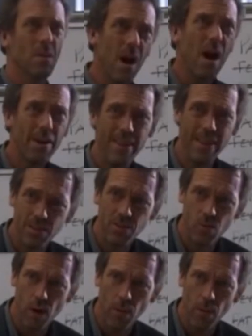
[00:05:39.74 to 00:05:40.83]
God gets
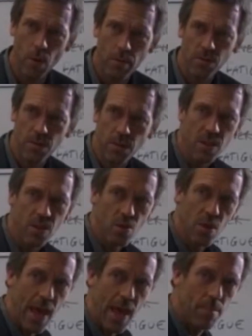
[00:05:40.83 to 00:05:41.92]
credit whenever something
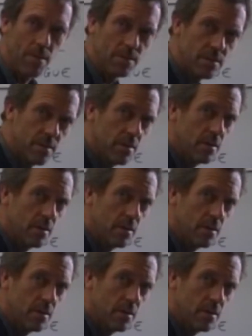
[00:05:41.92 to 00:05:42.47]
good happens?